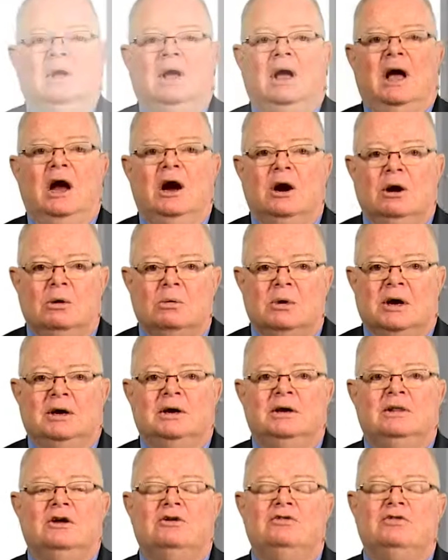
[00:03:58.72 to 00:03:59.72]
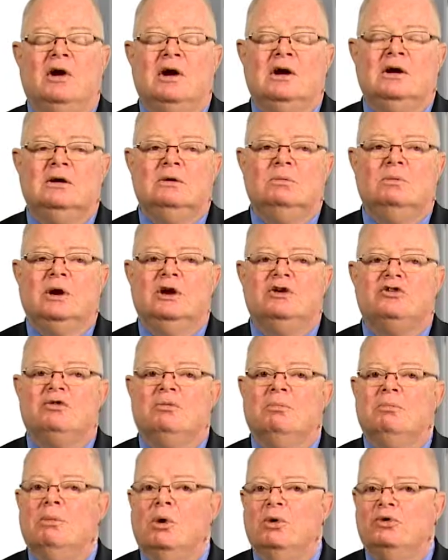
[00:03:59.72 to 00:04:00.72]
Heroin, the drug which
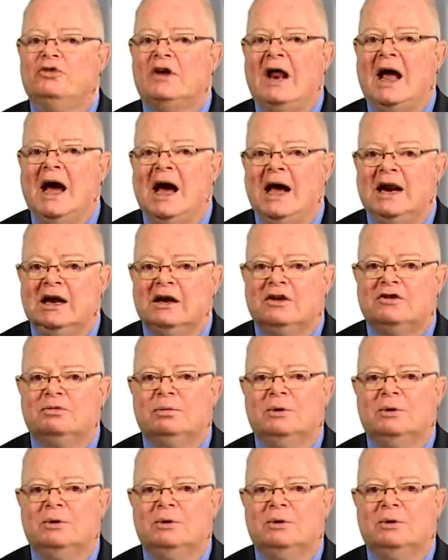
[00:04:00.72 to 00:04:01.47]
most addicts